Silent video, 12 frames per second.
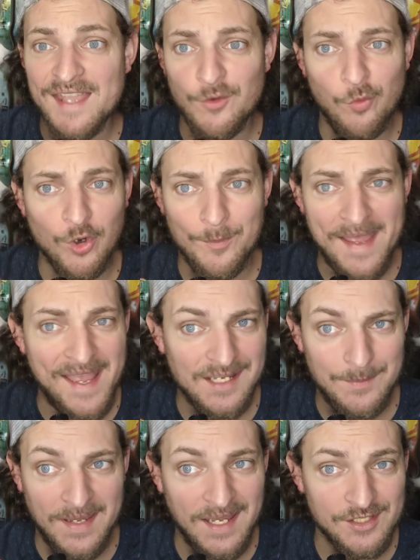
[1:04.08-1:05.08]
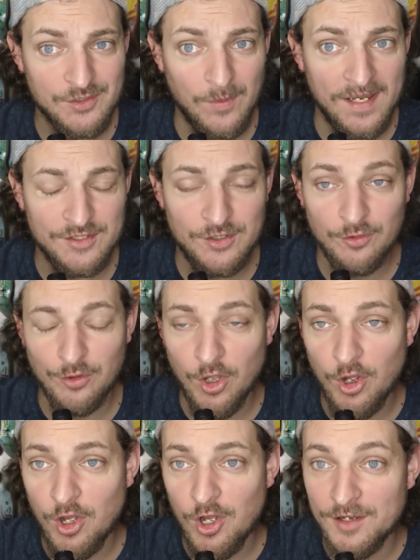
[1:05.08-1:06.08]
that wore baggy pants way too
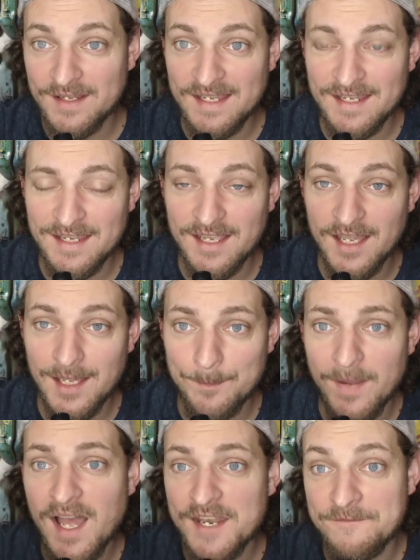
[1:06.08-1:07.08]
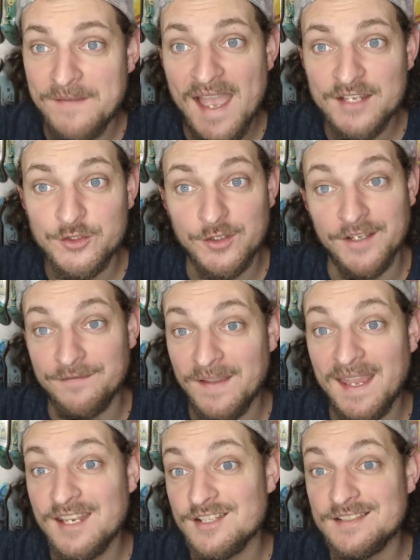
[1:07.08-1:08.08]
long, he uh, bought a factory of
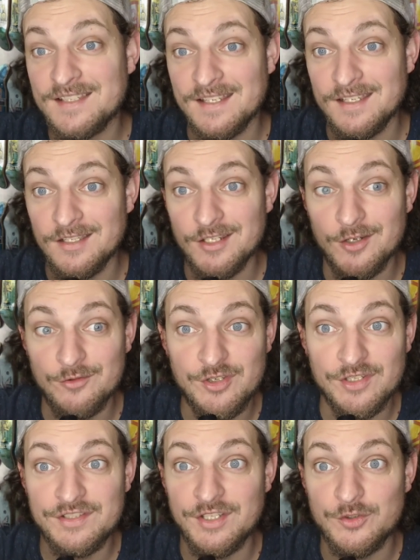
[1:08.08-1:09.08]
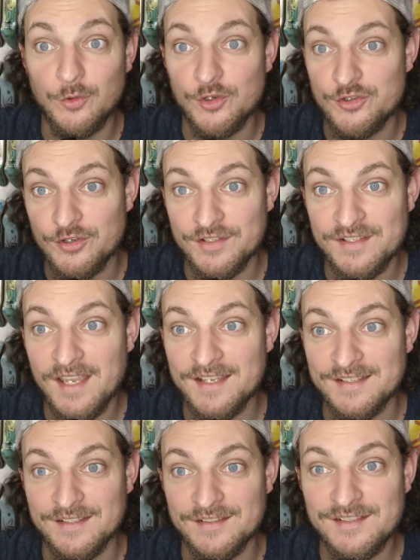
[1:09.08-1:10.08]
fantasy, you know, just to torture his
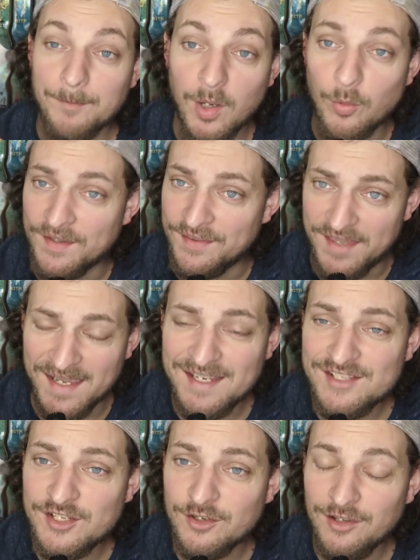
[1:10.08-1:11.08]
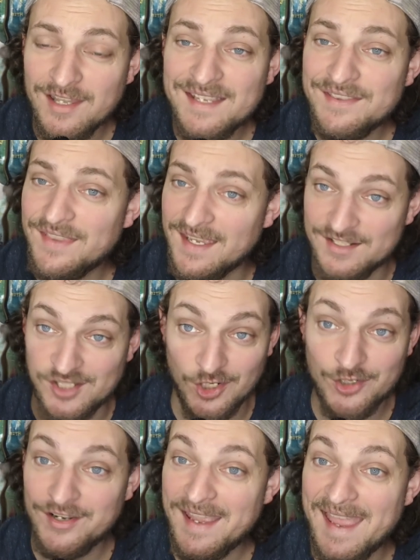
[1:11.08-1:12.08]
cousins. But when things are lit, they
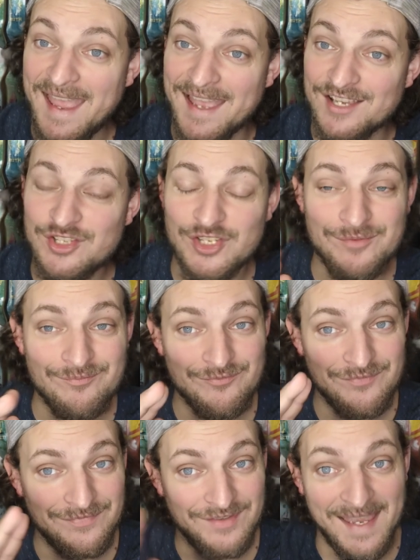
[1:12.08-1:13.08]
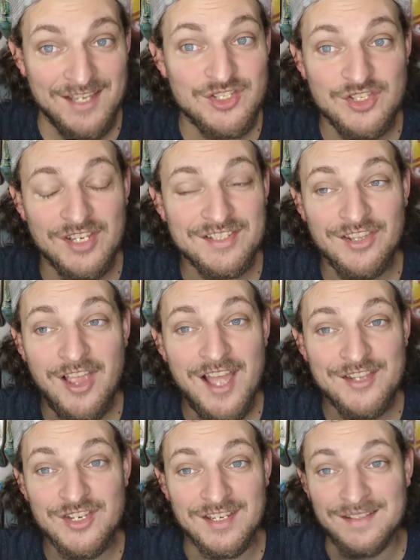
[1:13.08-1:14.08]
turn to ash. That's just
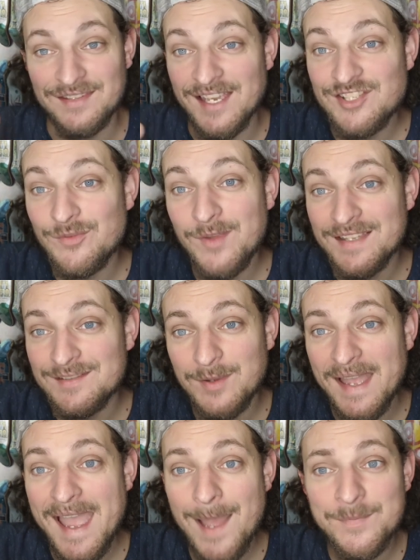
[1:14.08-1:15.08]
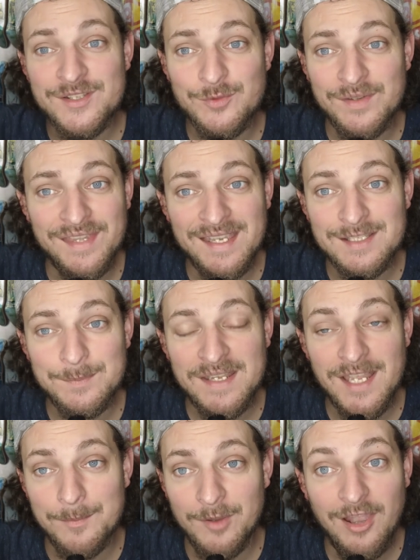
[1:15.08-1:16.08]
logic. That's what, that's what happens when things
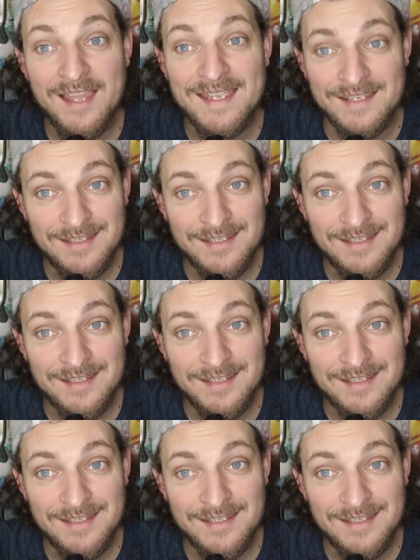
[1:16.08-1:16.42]
become lit.